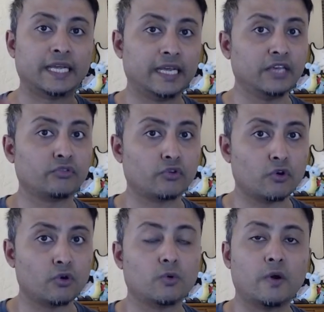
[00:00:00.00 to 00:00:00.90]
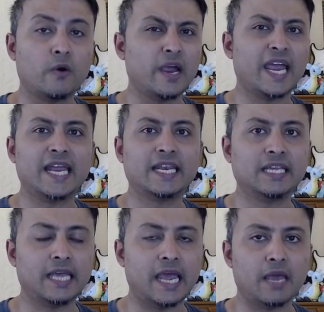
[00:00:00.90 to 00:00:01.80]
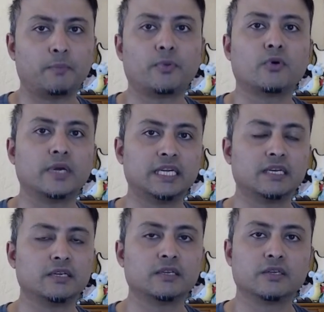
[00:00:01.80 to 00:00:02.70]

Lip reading: Heathrow, any airport in